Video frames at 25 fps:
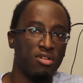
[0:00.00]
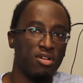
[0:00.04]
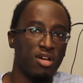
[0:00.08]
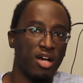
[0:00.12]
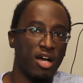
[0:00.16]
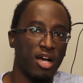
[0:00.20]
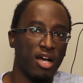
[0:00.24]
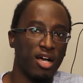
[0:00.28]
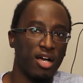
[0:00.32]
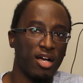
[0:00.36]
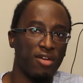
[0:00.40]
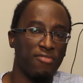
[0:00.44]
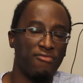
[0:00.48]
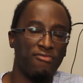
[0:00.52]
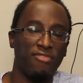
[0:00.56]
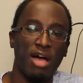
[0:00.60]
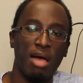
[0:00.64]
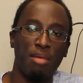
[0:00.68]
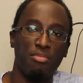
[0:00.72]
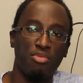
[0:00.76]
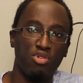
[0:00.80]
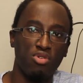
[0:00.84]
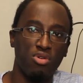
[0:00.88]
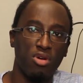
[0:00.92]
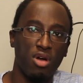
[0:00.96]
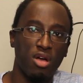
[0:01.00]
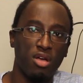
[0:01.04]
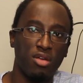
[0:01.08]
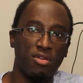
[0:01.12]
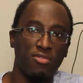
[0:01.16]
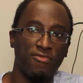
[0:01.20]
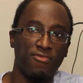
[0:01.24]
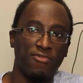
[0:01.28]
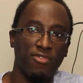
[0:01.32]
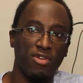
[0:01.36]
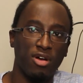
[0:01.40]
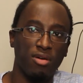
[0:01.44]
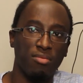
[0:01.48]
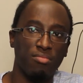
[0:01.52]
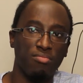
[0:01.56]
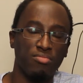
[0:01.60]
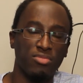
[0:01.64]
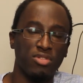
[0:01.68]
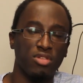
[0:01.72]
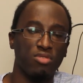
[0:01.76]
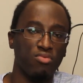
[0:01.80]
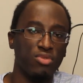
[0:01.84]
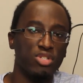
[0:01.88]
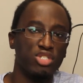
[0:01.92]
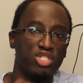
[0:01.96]
Flapnarok
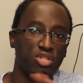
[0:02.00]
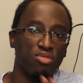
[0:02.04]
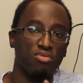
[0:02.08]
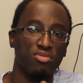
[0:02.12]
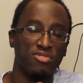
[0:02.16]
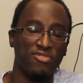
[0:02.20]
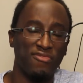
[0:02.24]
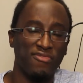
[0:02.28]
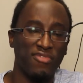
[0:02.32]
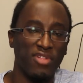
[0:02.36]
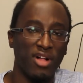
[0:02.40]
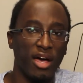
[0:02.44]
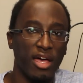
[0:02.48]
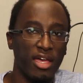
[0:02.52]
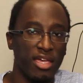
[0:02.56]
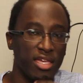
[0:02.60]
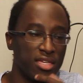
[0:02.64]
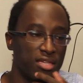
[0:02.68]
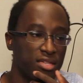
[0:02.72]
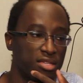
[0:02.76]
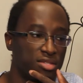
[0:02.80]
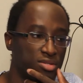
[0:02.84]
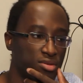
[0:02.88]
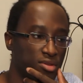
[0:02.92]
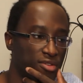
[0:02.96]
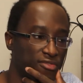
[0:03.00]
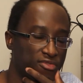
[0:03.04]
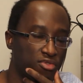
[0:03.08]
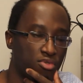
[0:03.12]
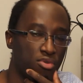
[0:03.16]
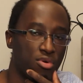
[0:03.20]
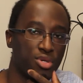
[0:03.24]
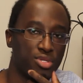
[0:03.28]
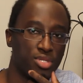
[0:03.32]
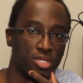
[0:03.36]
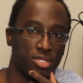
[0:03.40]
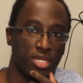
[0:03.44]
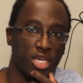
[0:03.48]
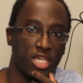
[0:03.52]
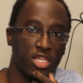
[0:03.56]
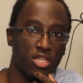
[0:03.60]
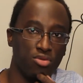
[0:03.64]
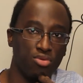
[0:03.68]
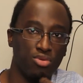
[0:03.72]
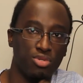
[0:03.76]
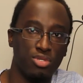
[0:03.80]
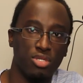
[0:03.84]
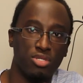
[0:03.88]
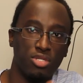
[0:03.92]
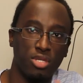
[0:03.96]
from, when she was flying, so of course that they
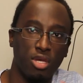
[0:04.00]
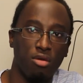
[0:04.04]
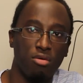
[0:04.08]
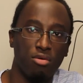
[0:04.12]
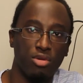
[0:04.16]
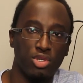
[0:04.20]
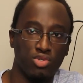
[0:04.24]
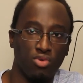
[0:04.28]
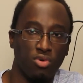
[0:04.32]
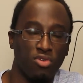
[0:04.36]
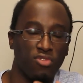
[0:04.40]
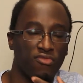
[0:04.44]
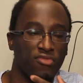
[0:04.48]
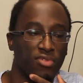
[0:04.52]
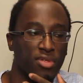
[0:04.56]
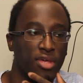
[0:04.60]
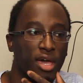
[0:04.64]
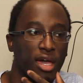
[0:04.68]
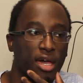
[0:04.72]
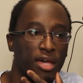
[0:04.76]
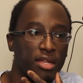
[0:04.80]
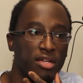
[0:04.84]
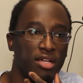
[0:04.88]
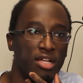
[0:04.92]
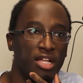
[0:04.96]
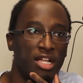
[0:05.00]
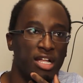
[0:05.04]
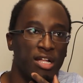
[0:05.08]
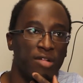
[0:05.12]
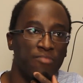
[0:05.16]
used the Terrazord for that.